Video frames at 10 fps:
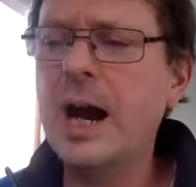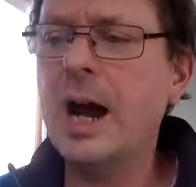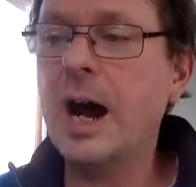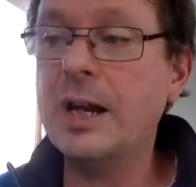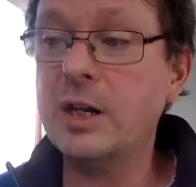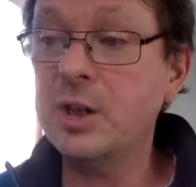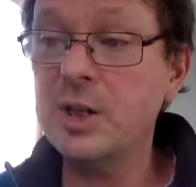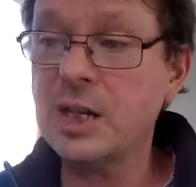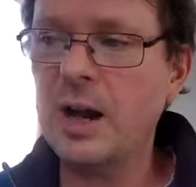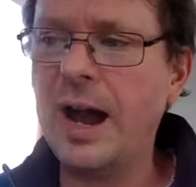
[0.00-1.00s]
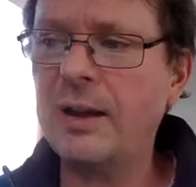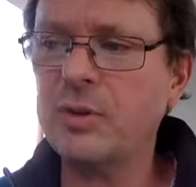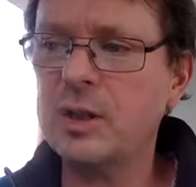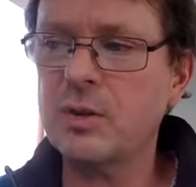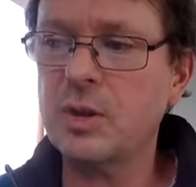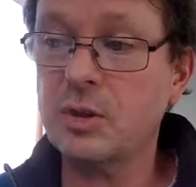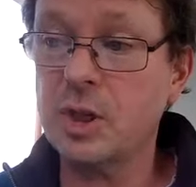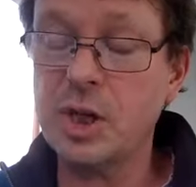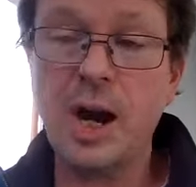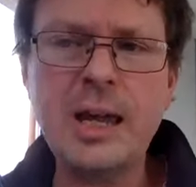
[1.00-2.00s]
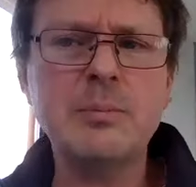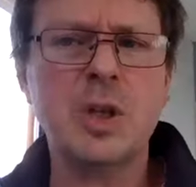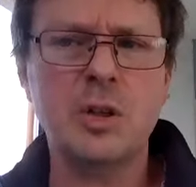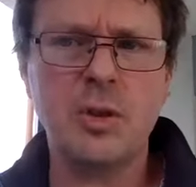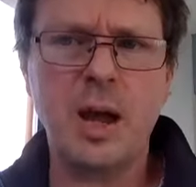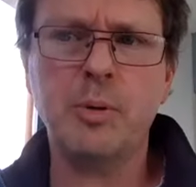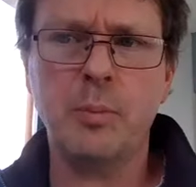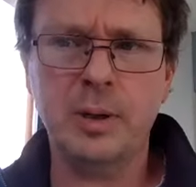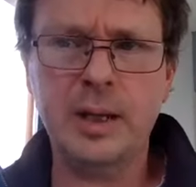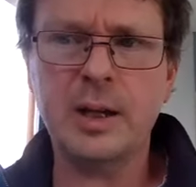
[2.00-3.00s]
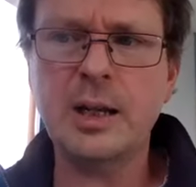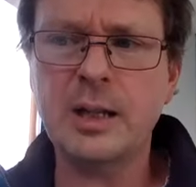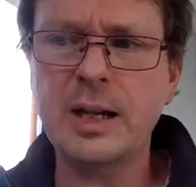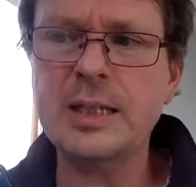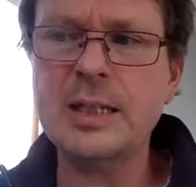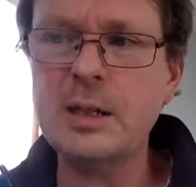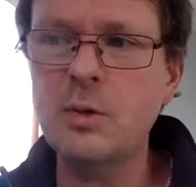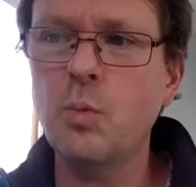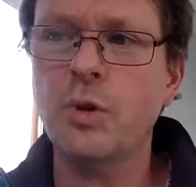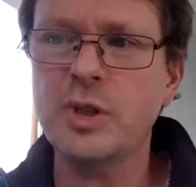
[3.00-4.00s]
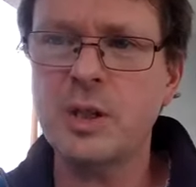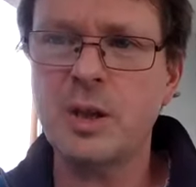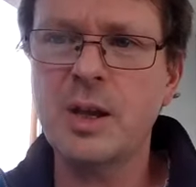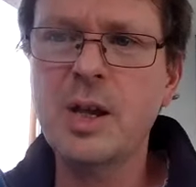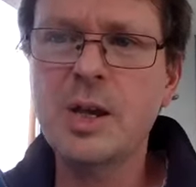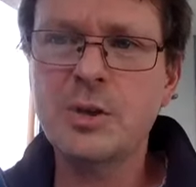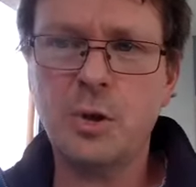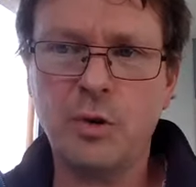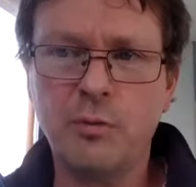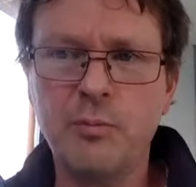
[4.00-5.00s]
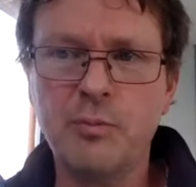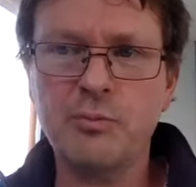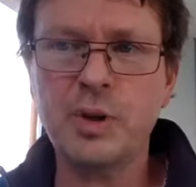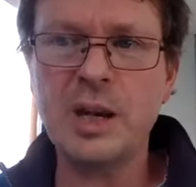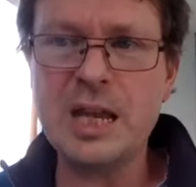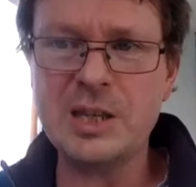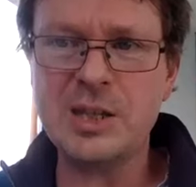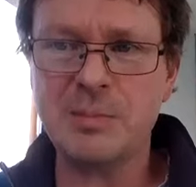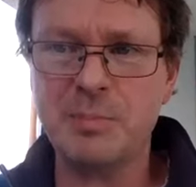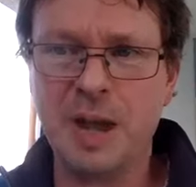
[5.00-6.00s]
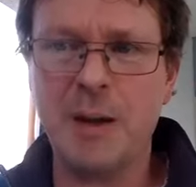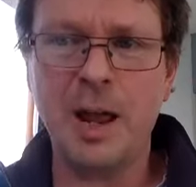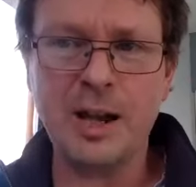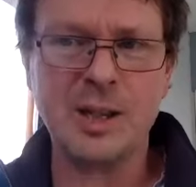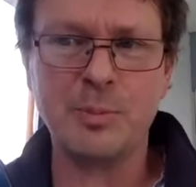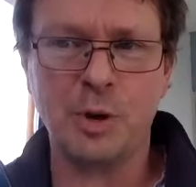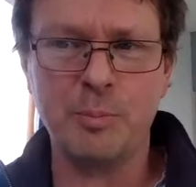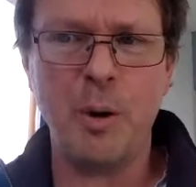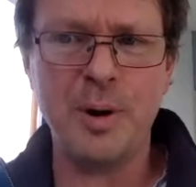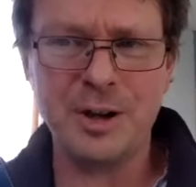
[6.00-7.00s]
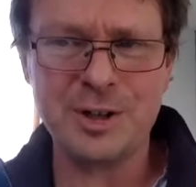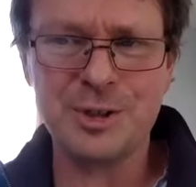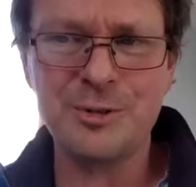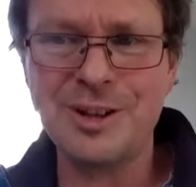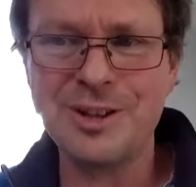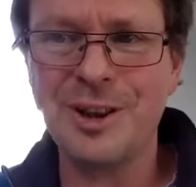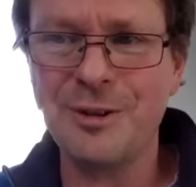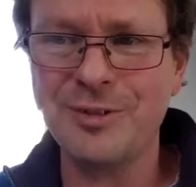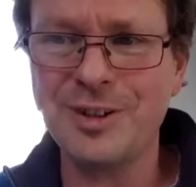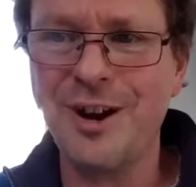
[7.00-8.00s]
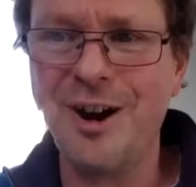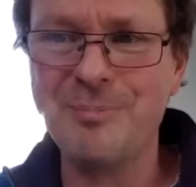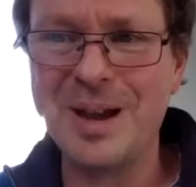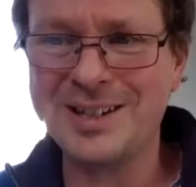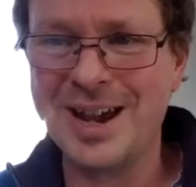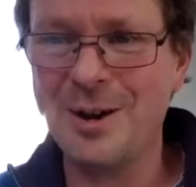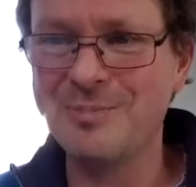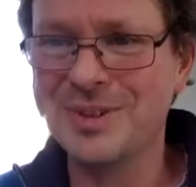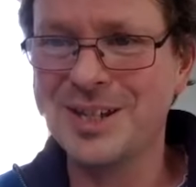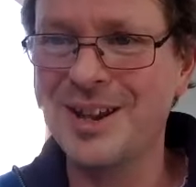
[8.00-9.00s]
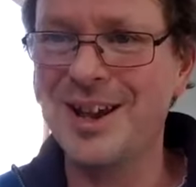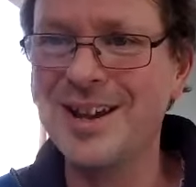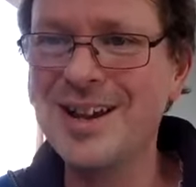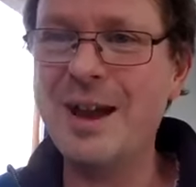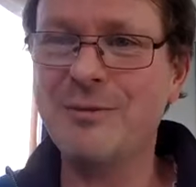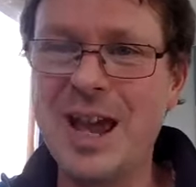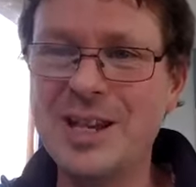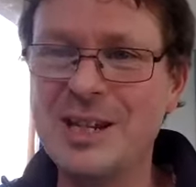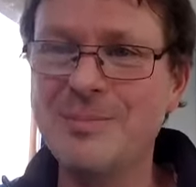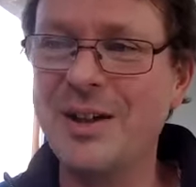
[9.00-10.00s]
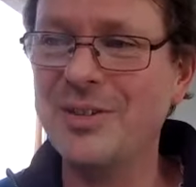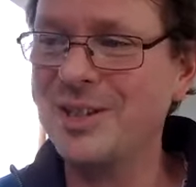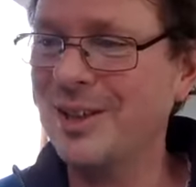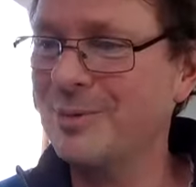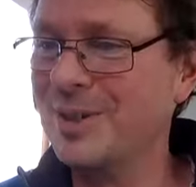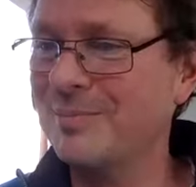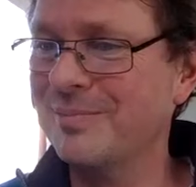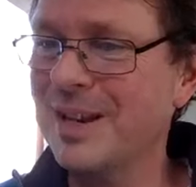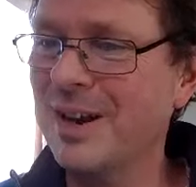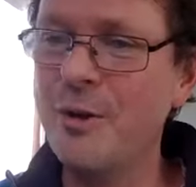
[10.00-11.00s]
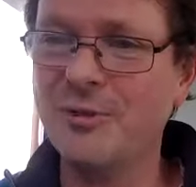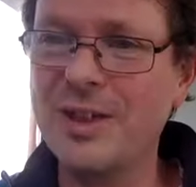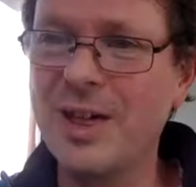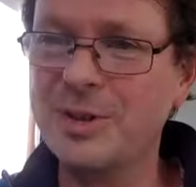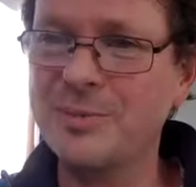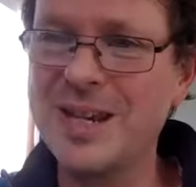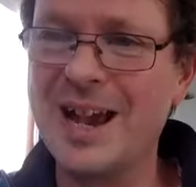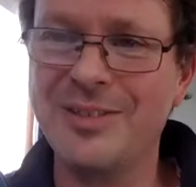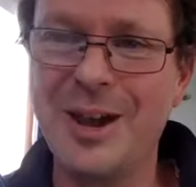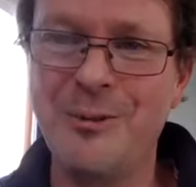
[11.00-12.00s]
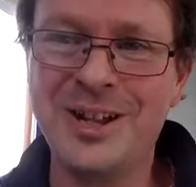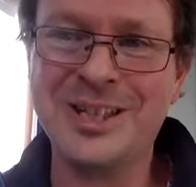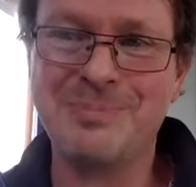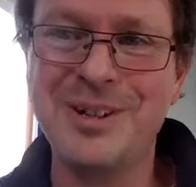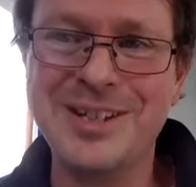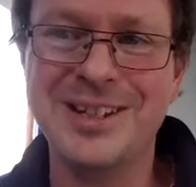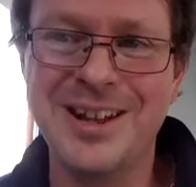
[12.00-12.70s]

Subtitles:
I couldn't see I had the time to do that properly. And I didn't want to sort of become like some sort of pop artist who released a load of, half-baked albums every 18 months. That there was some, hopefully there was some talent there once, but,